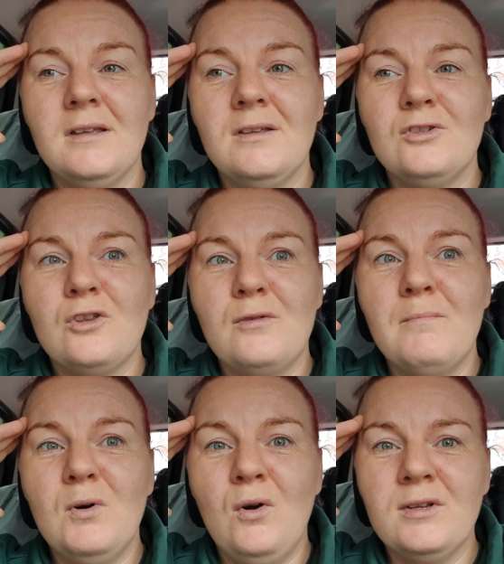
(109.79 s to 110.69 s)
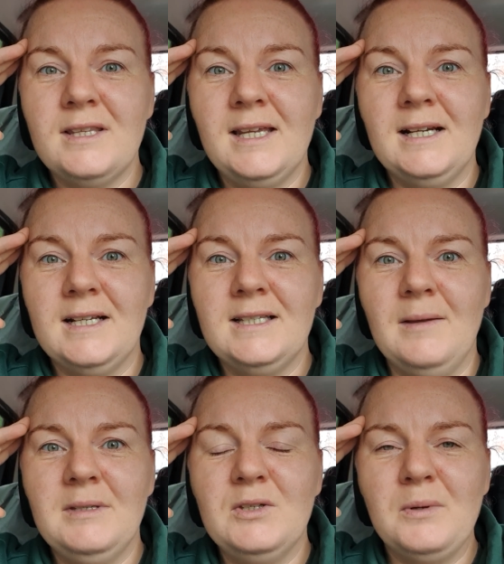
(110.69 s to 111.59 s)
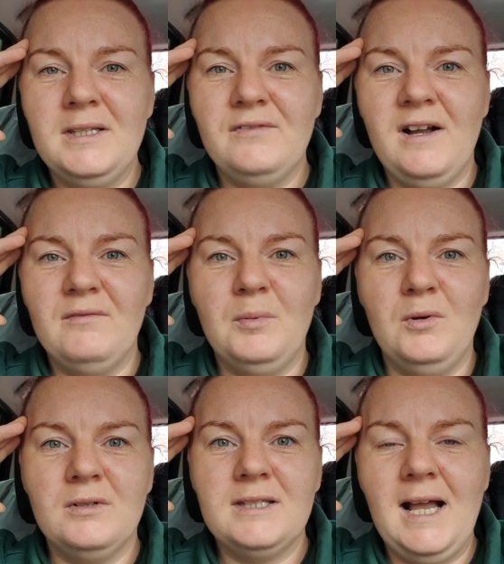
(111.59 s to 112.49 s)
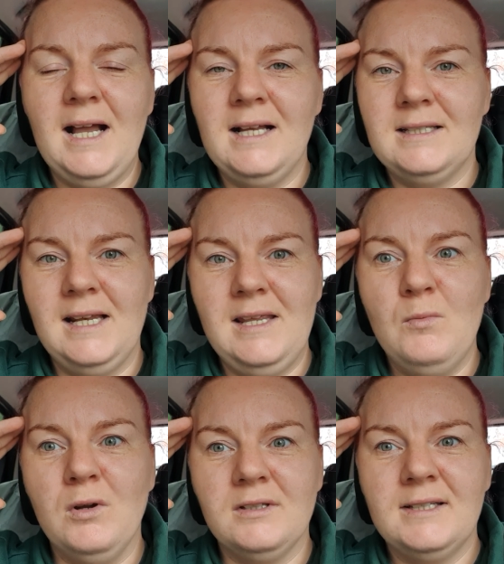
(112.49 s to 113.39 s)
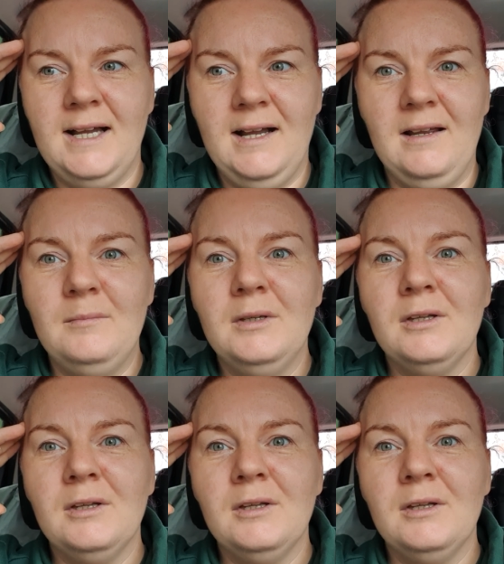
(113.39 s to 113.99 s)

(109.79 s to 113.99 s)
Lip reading: So the most they can accept is 25 books at any one time.